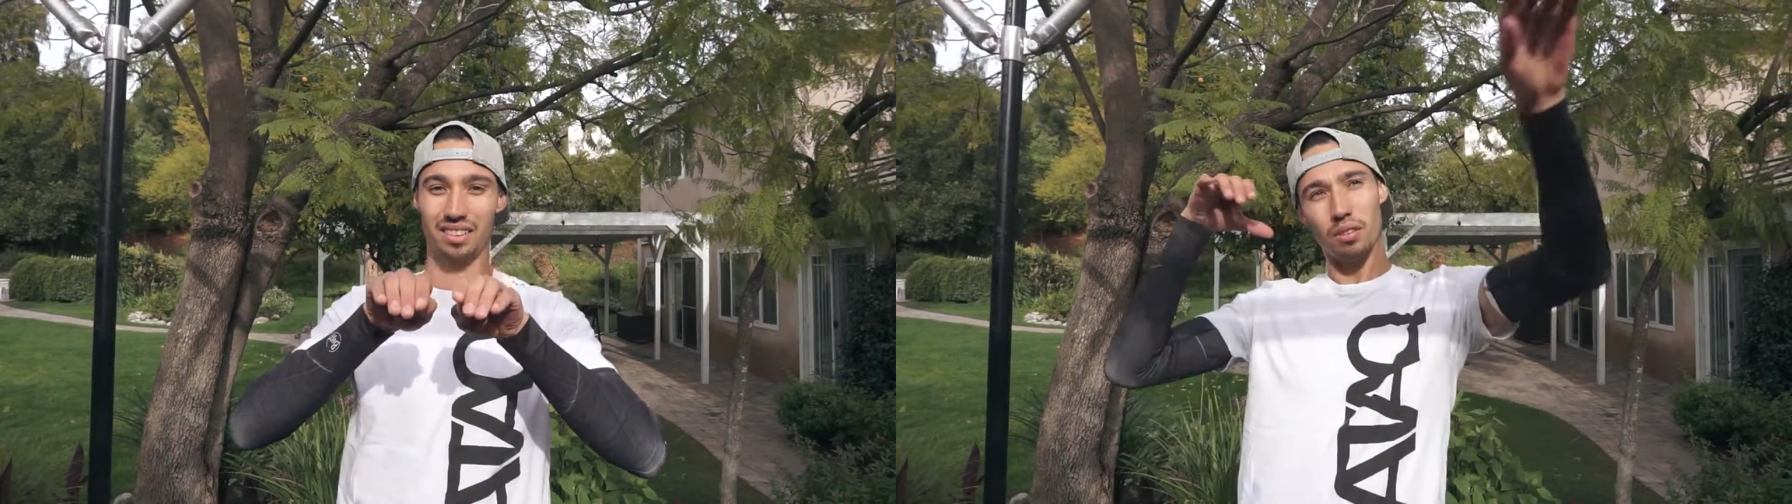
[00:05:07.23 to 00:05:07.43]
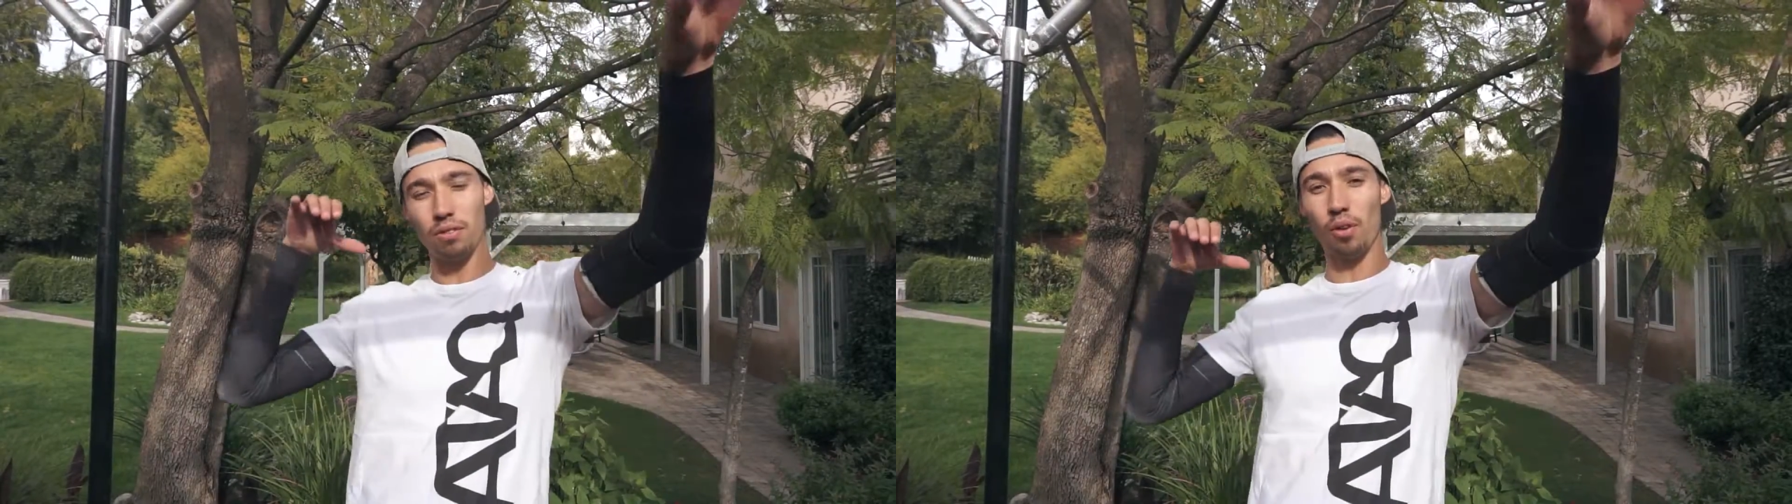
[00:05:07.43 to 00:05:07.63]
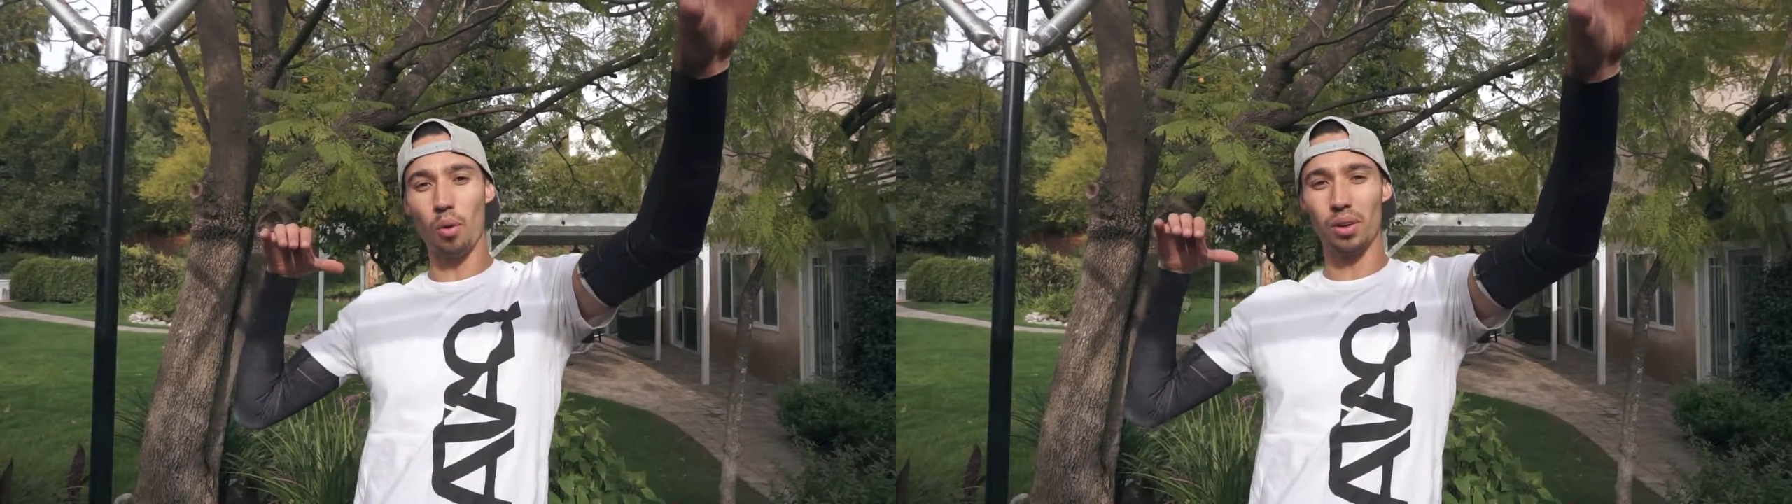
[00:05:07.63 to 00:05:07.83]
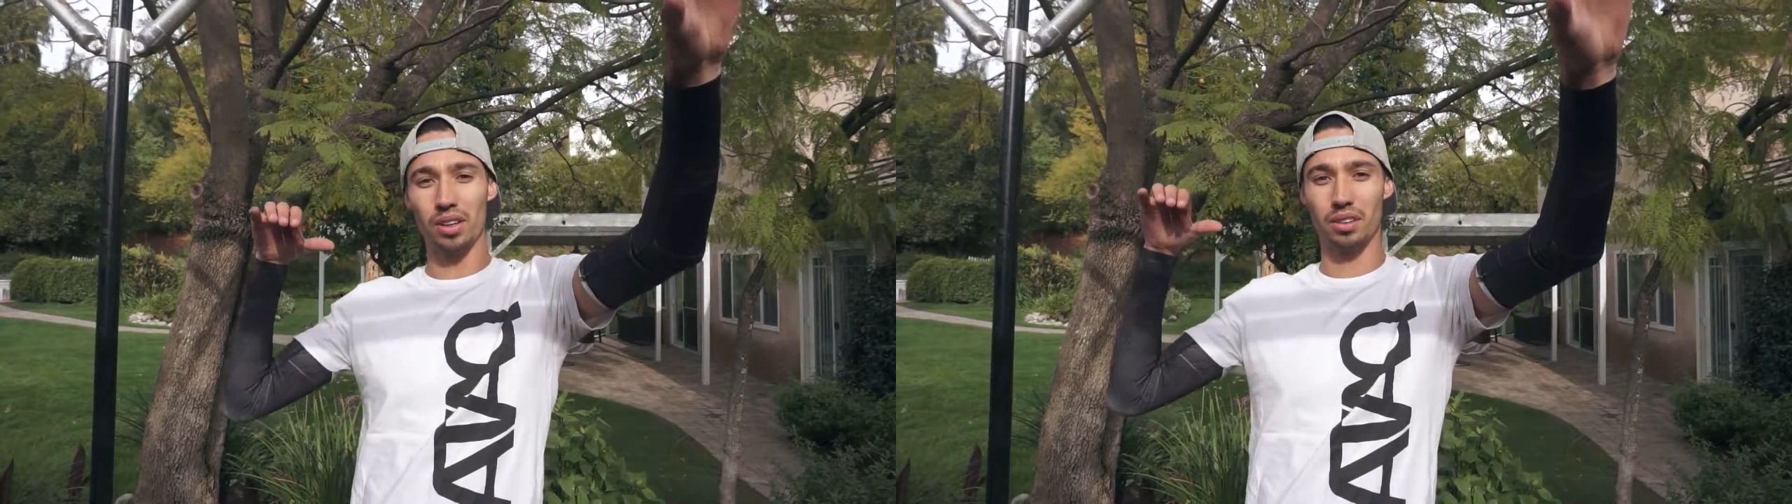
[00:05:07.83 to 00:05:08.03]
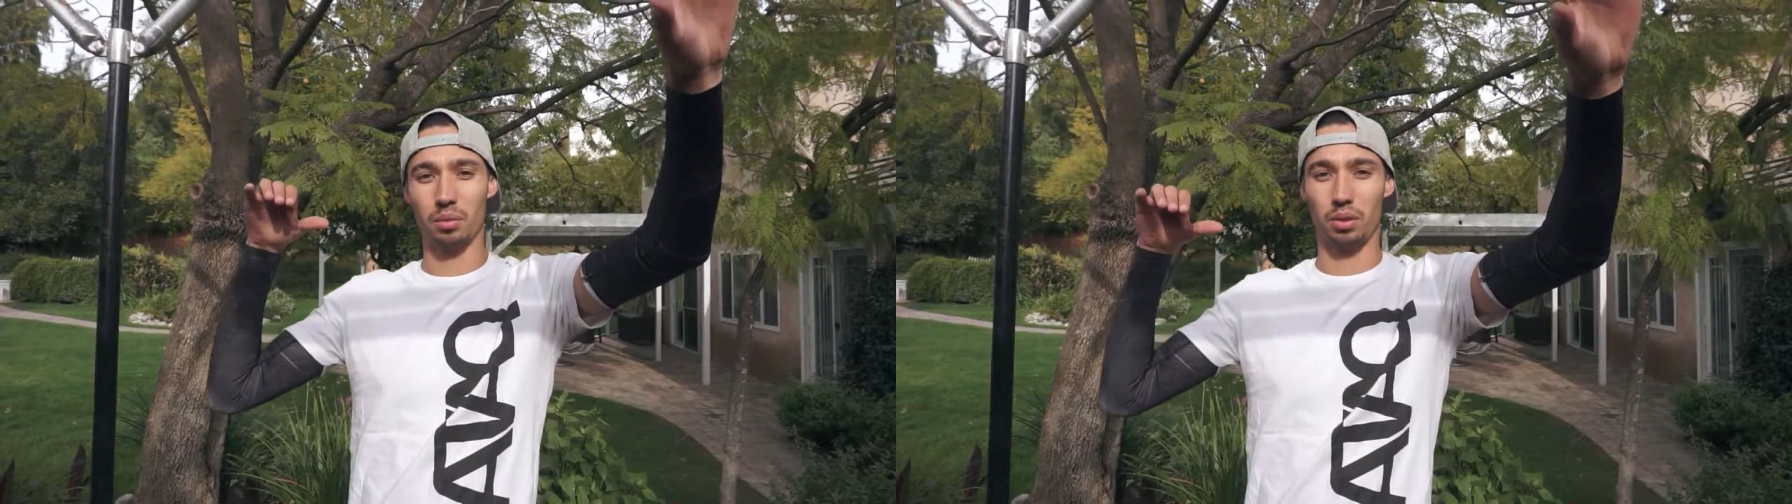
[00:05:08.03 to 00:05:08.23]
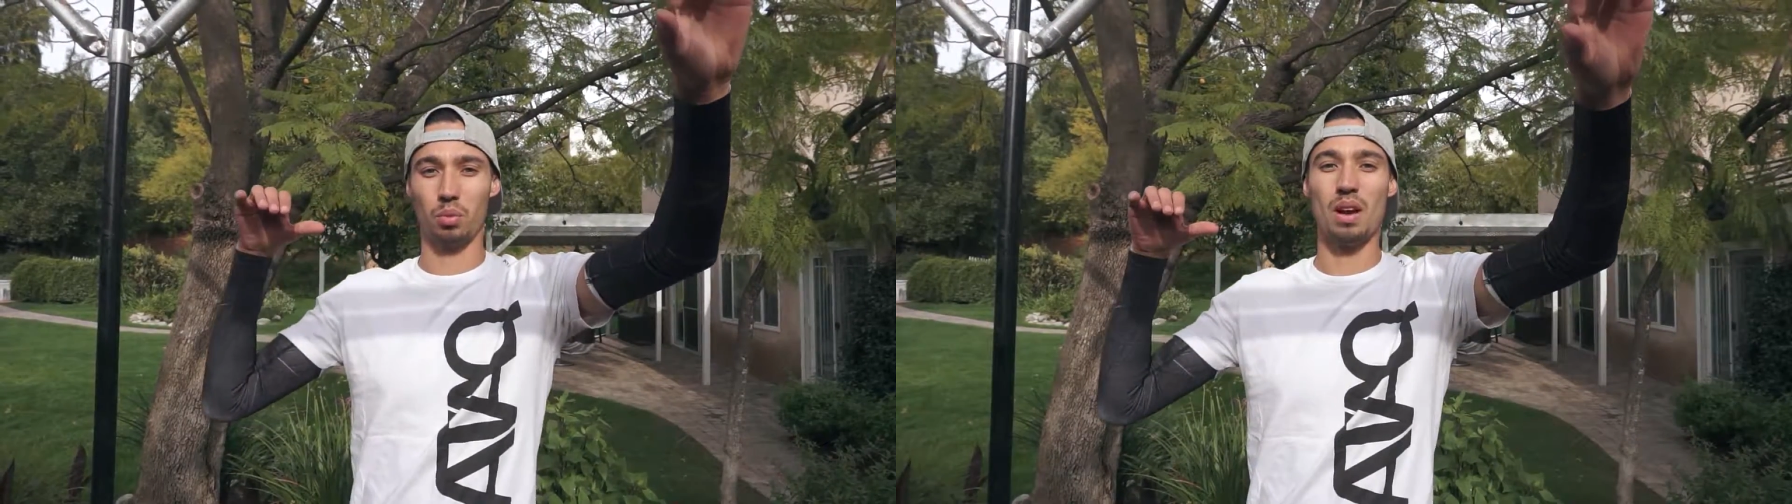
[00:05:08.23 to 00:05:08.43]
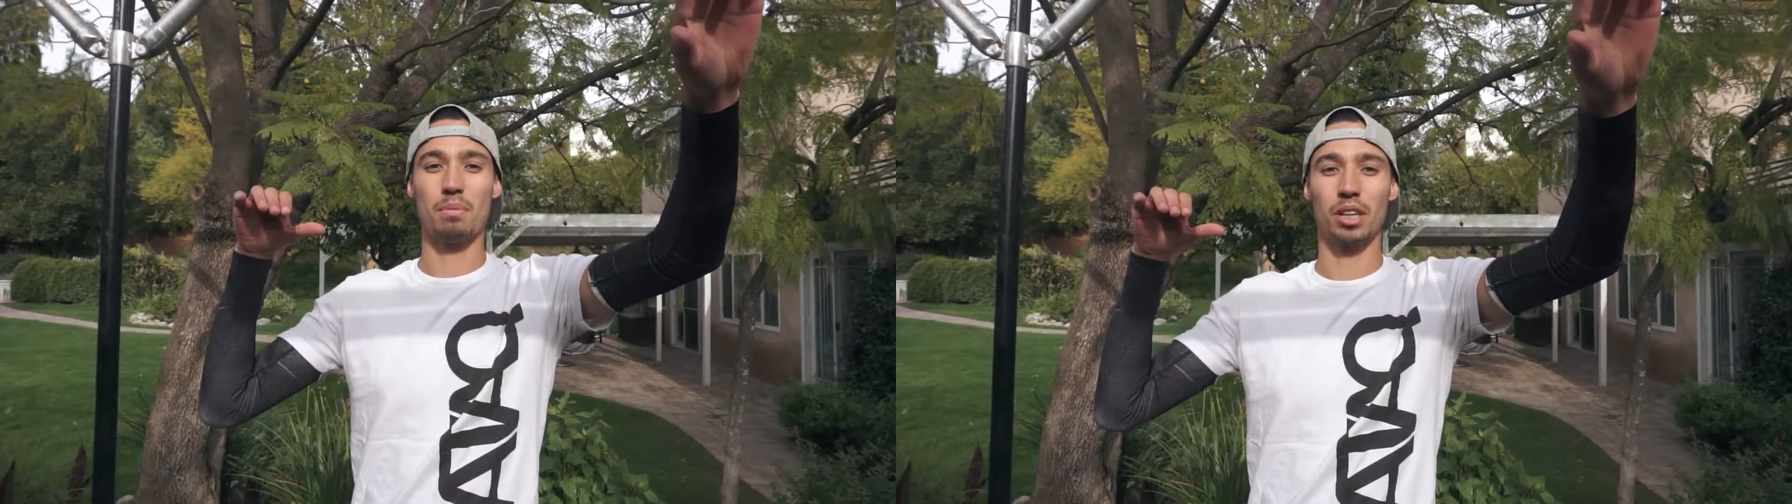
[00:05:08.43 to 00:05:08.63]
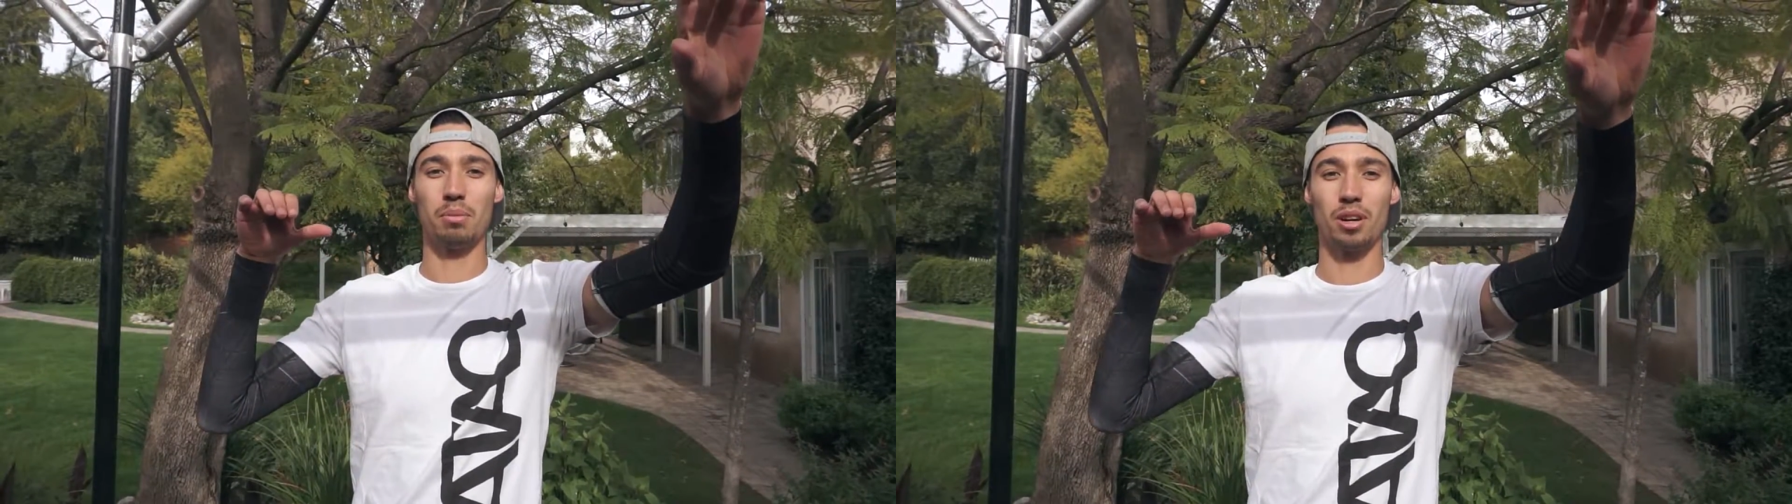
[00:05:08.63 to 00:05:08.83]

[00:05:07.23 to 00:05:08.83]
forward with wet monkey